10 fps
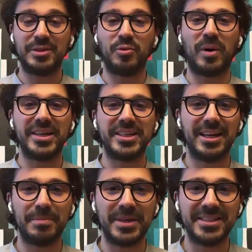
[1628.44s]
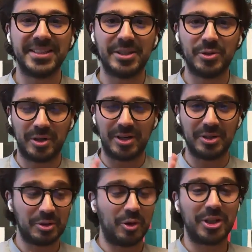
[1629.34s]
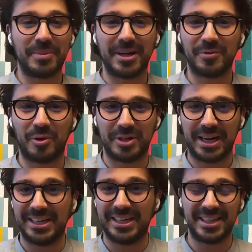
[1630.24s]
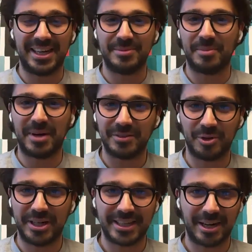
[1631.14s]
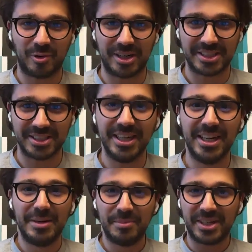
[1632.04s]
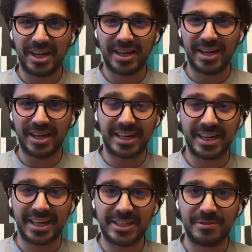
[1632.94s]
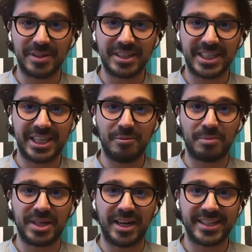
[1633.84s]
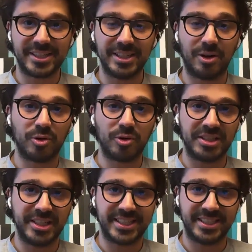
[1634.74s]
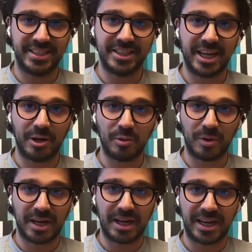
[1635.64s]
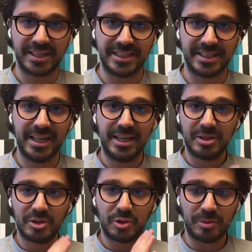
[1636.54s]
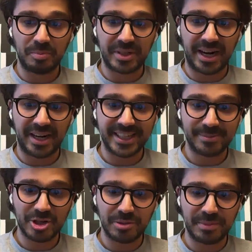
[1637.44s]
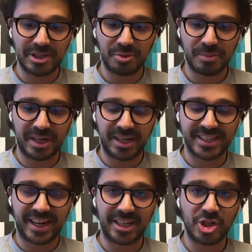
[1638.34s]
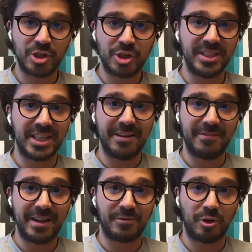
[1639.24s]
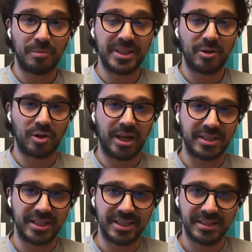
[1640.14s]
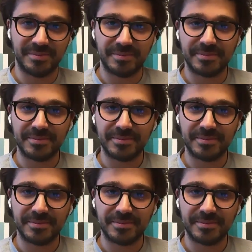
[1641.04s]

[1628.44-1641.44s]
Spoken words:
creating one campaign that you thought about for the entire month, for the entire quarter, because it will give brands the authenticity. Now, I think brands, especially B2B brands, are shifting away from being authentic.